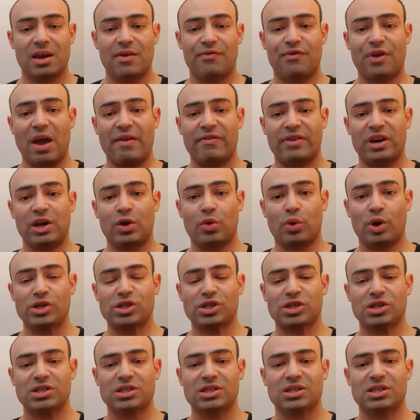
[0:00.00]
If you have any
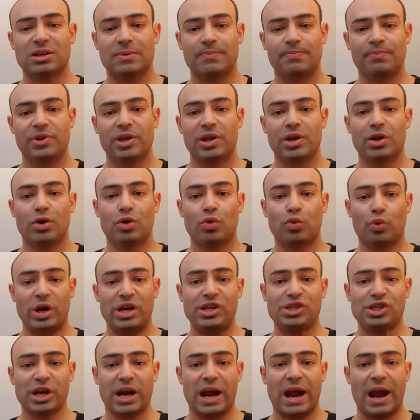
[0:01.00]
questions,
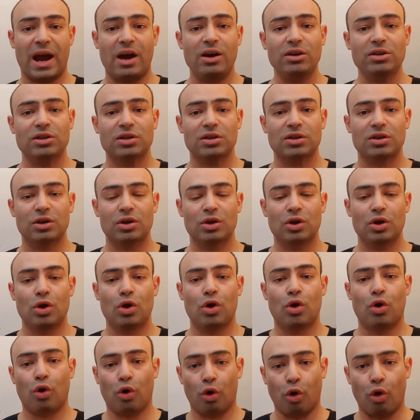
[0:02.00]
reach out
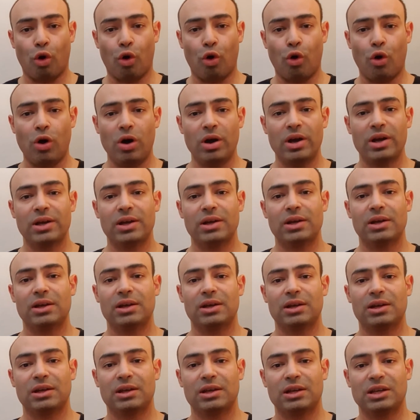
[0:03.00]
or
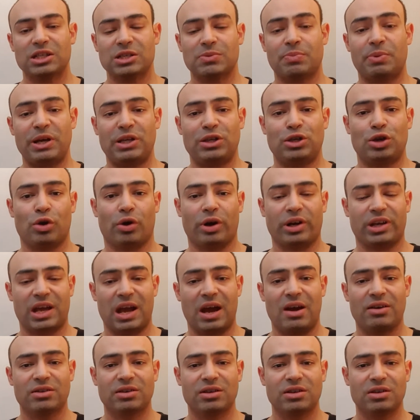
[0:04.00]
speak to your
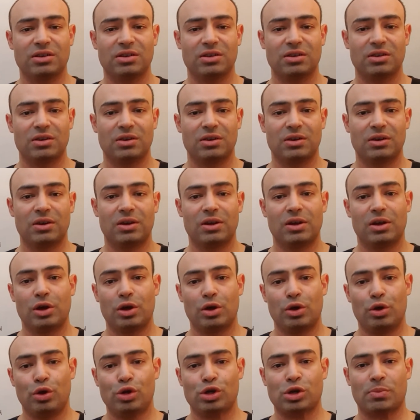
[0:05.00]
accountant,
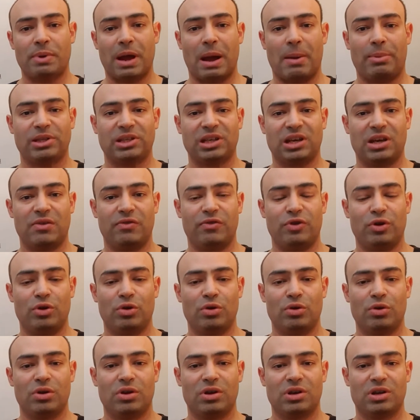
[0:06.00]
who should be able to give
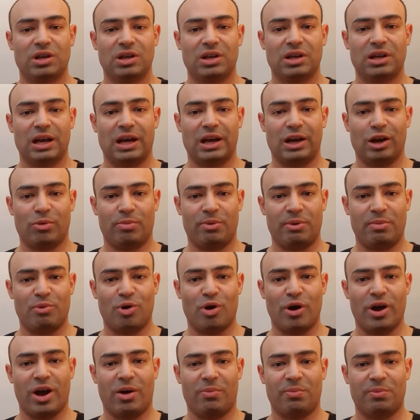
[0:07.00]
you a little bit
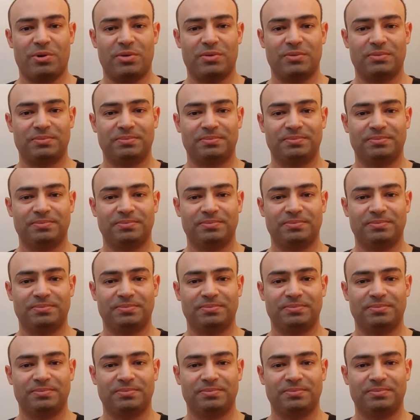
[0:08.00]
more help.